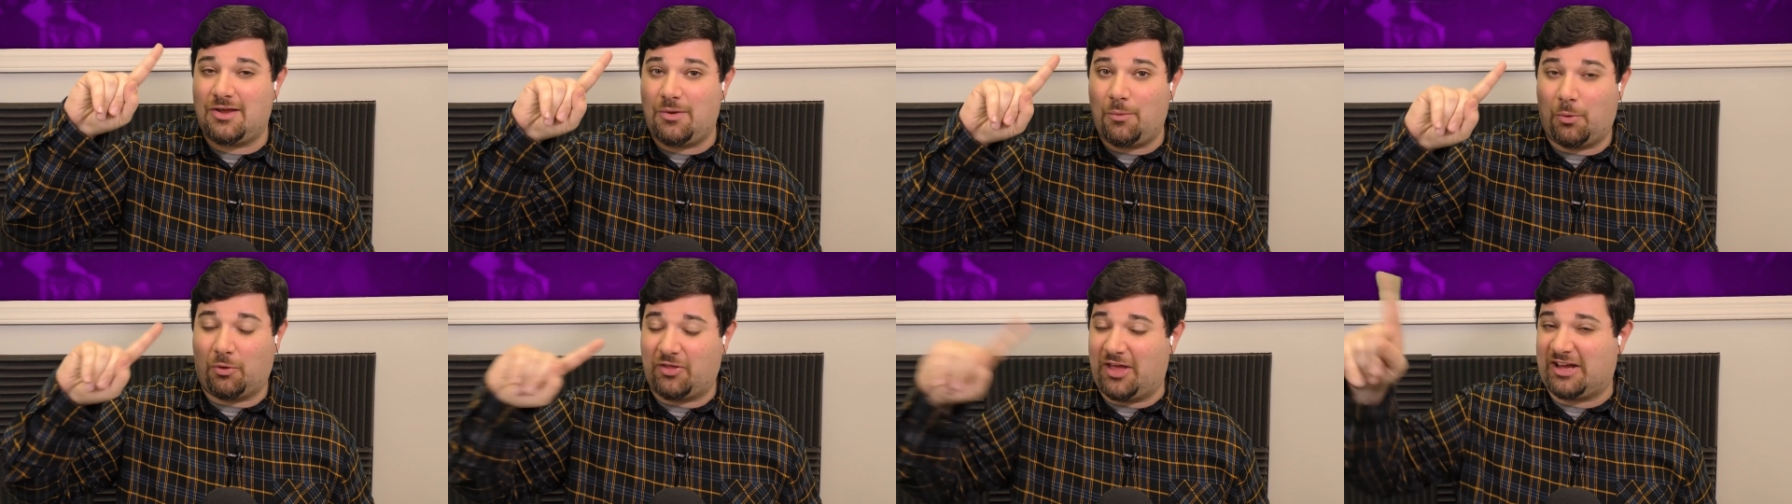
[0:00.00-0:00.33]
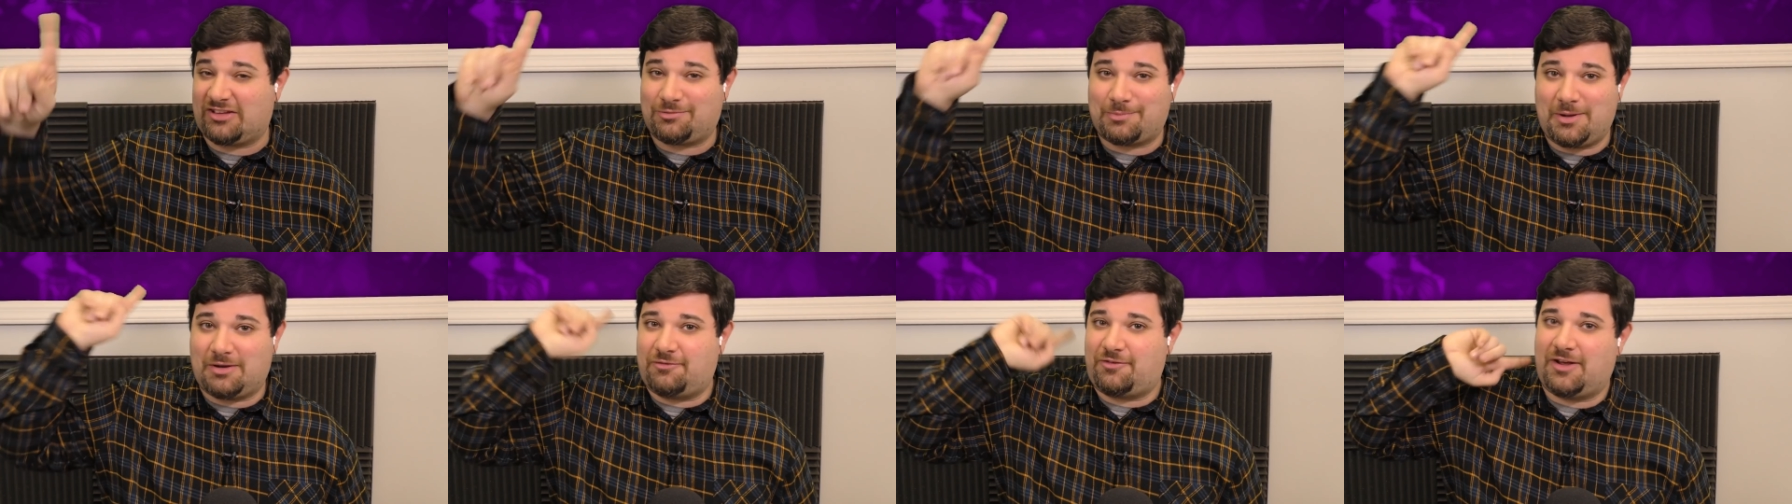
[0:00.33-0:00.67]
with
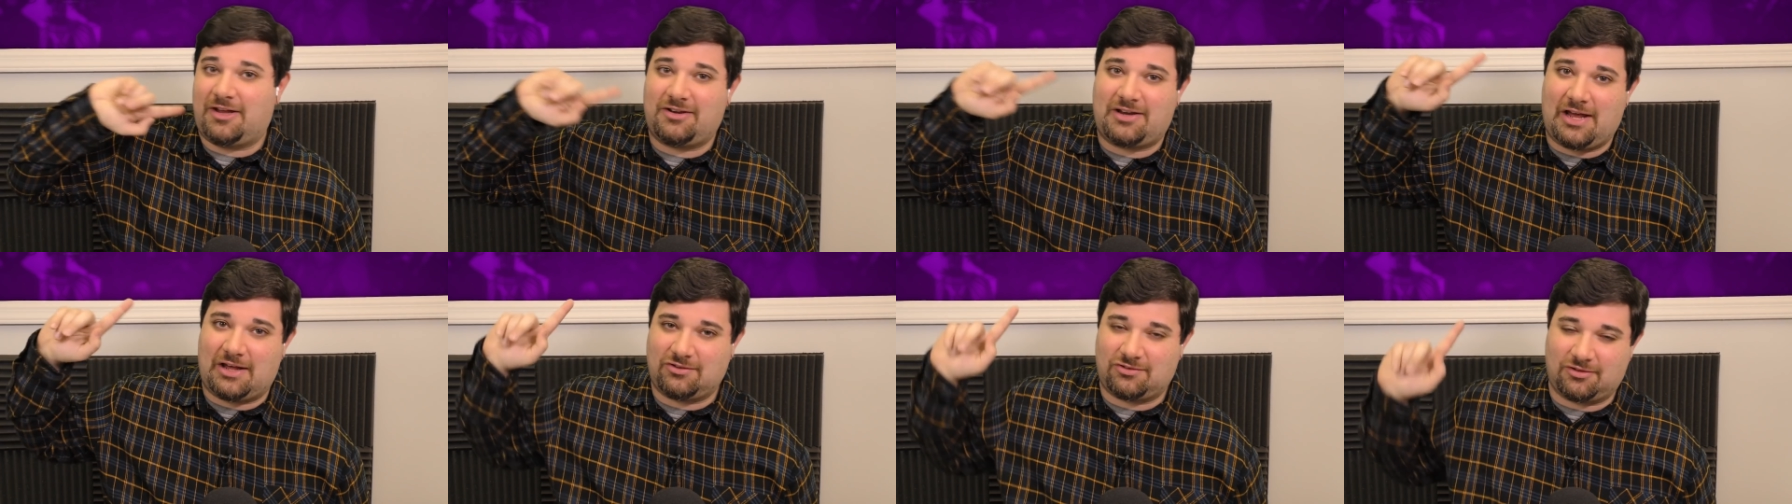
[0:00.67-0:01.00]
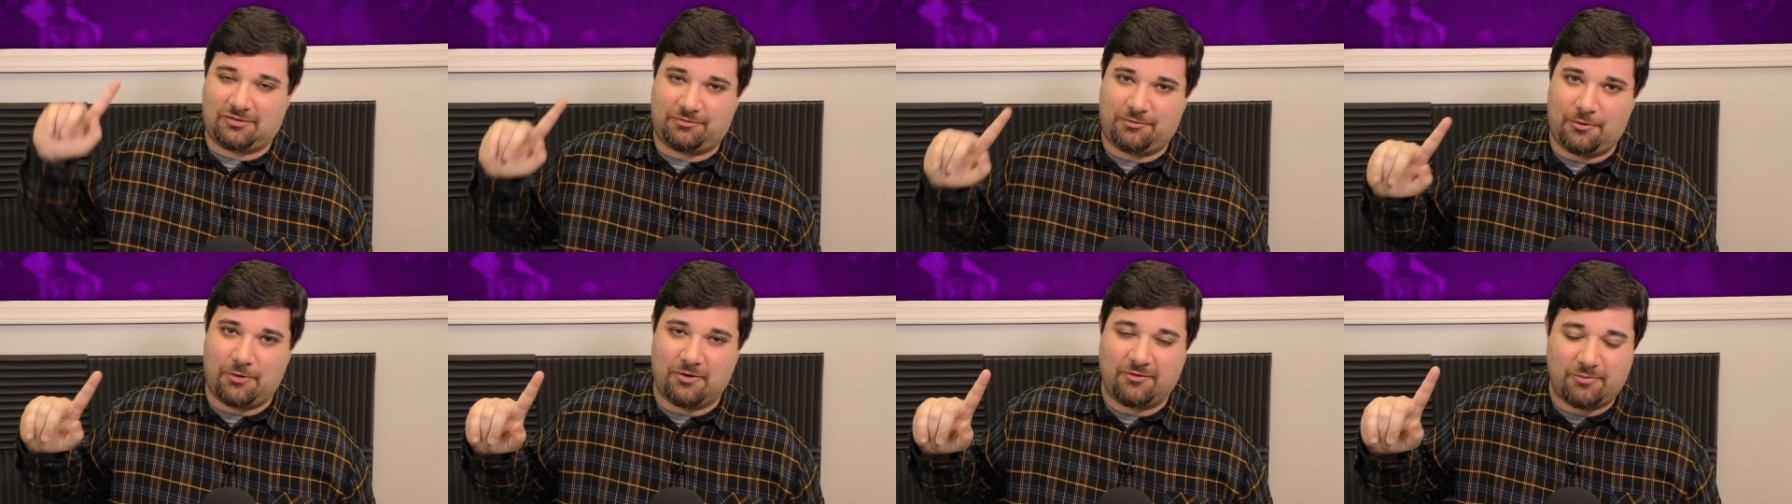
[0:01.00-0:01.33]
X-Men Fantastic
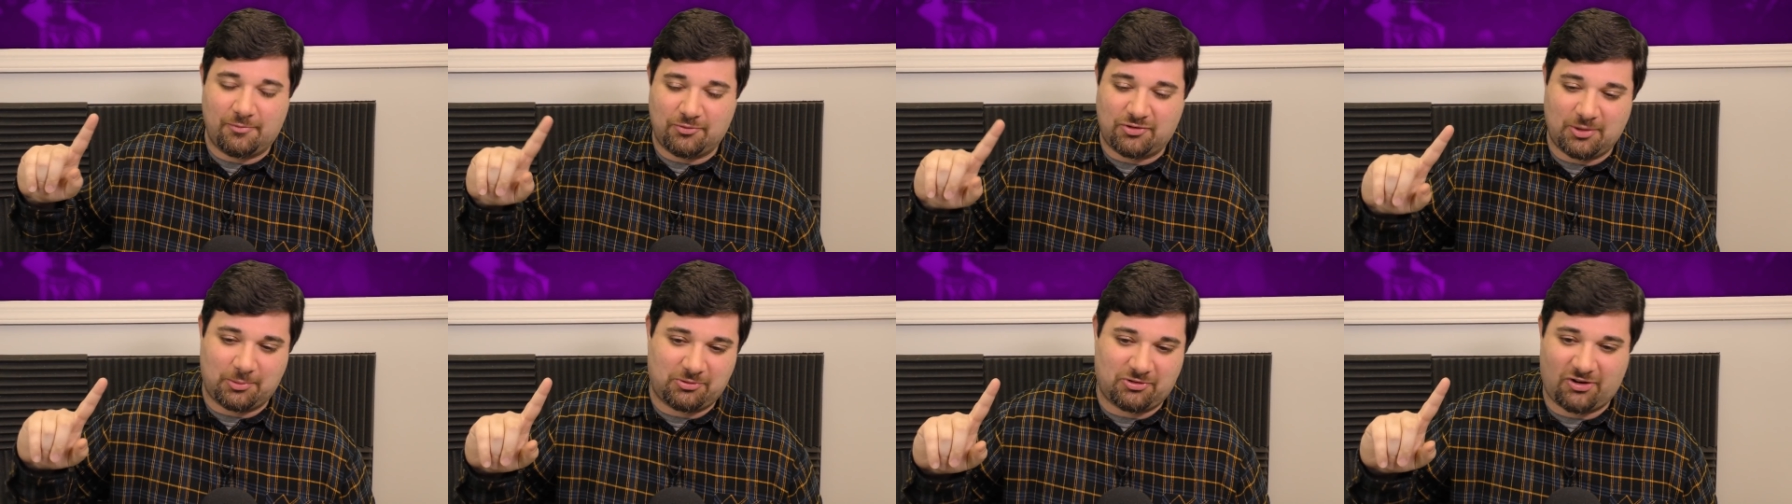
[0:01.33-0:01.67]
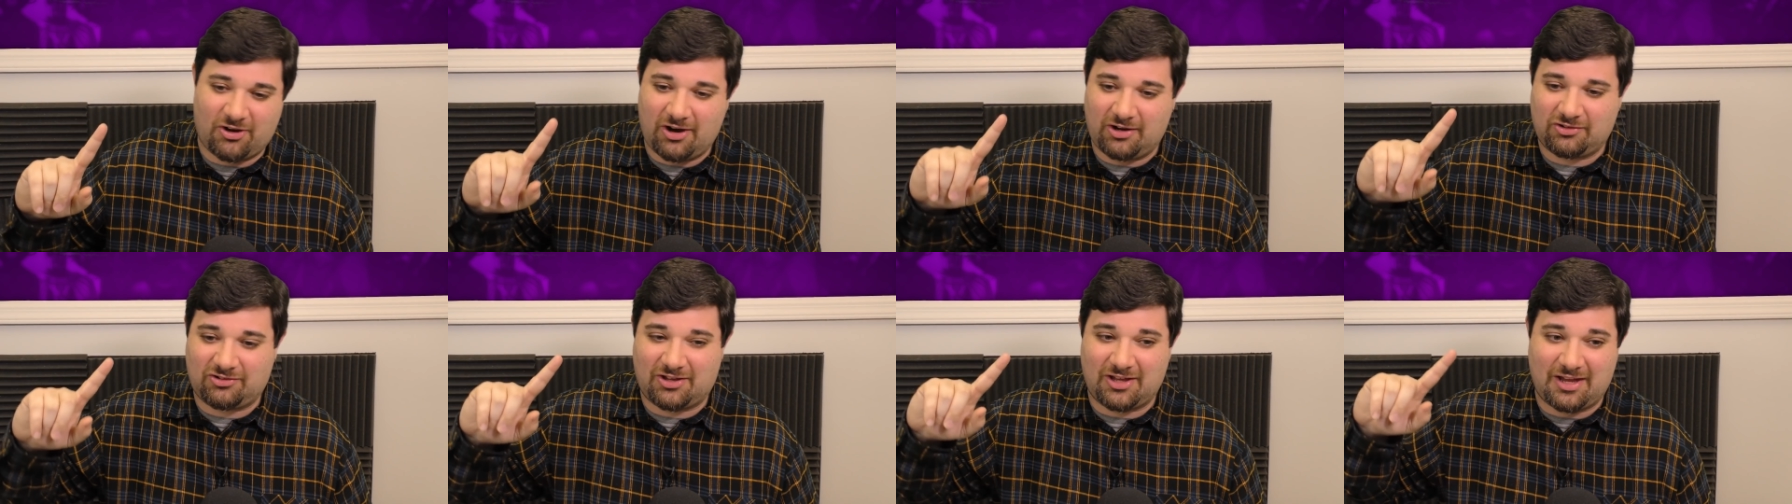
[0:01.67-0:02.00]
Four from Chip
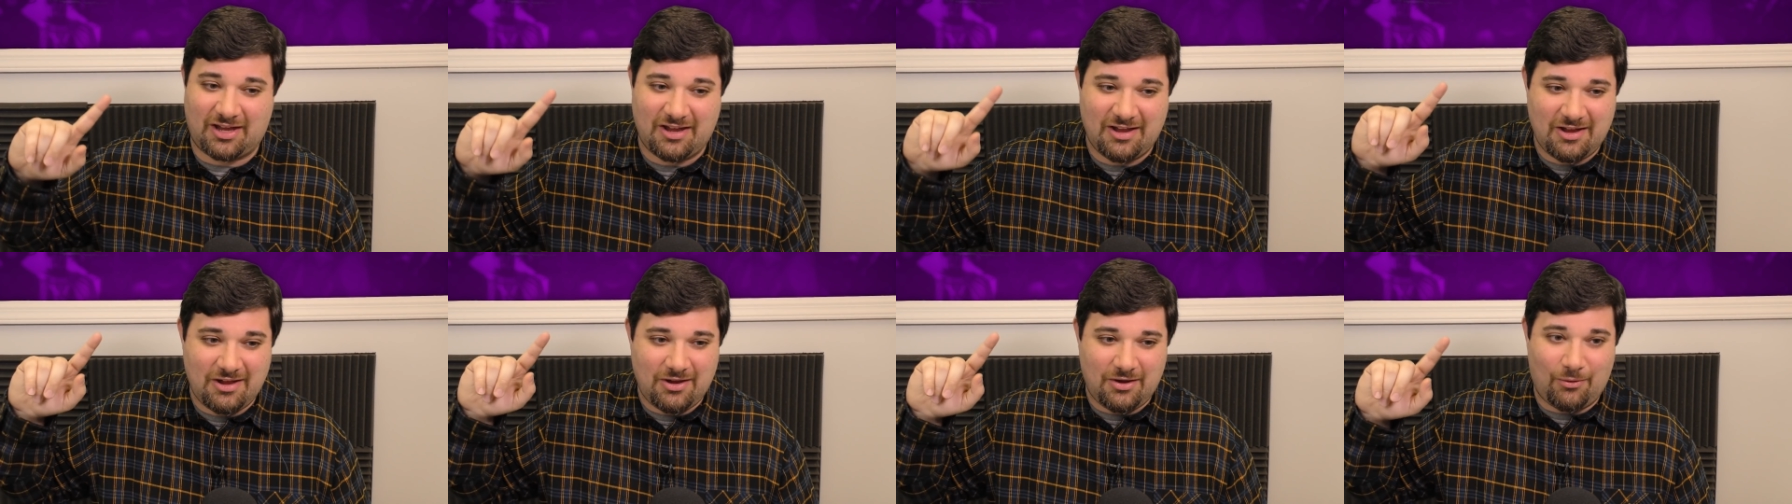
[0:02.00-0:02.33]
Zdarsky,